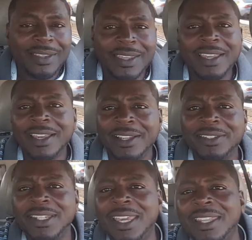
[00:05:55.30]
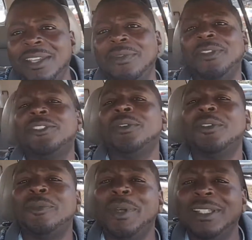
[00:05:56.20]
Thank God she had health
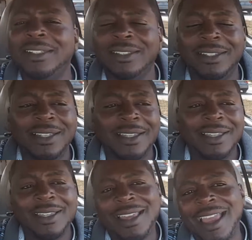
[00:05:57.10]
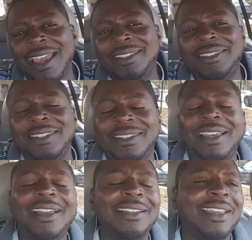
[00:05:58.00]
insurance, but had she
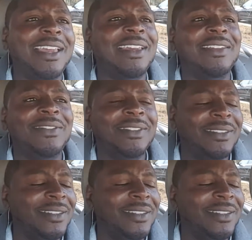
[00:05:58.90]
not had